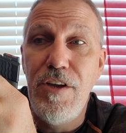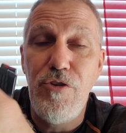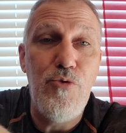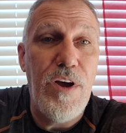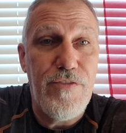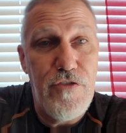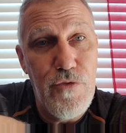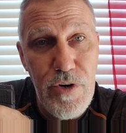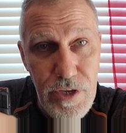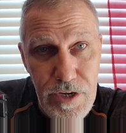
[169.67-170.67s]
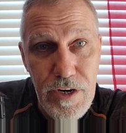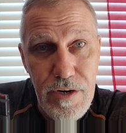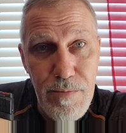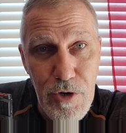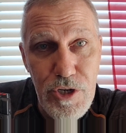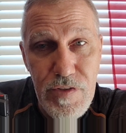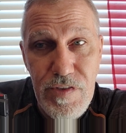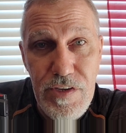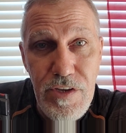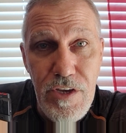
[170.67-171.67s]
you have to draw your gun in an
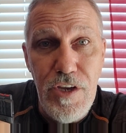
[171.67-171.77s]
emergency.